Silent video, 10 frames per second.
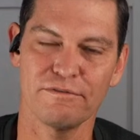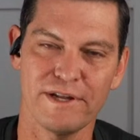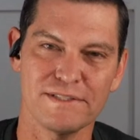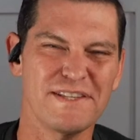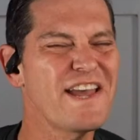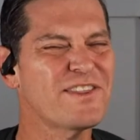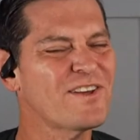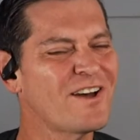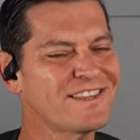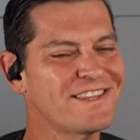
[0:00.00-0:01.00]
fans. And they
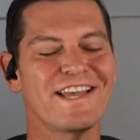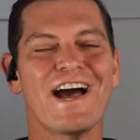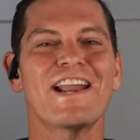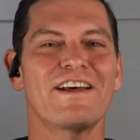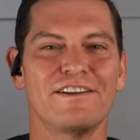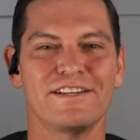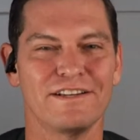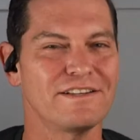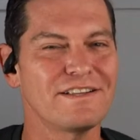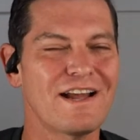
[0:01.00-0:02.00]
thought they got out.
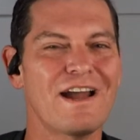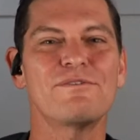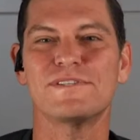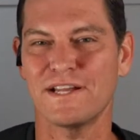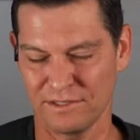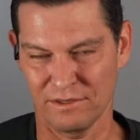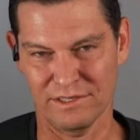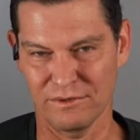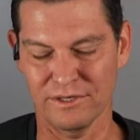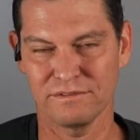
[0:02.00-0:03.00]
I was not the
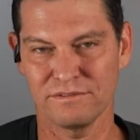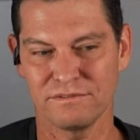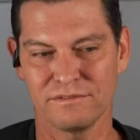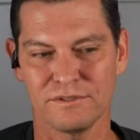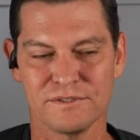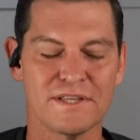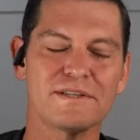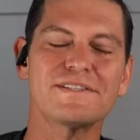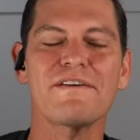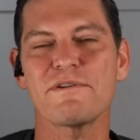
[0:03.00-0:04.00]
only one who said it,
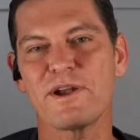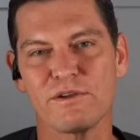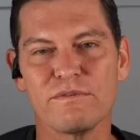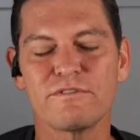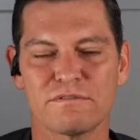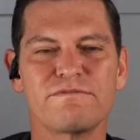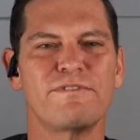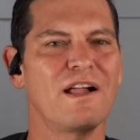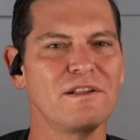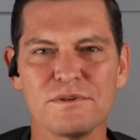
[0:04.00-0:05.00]
because everybody who
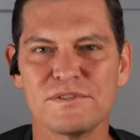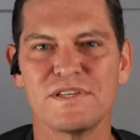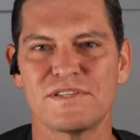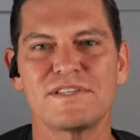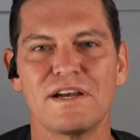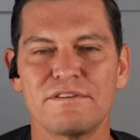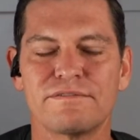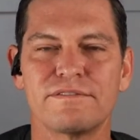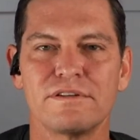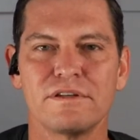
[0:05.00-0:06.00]
follows this stuff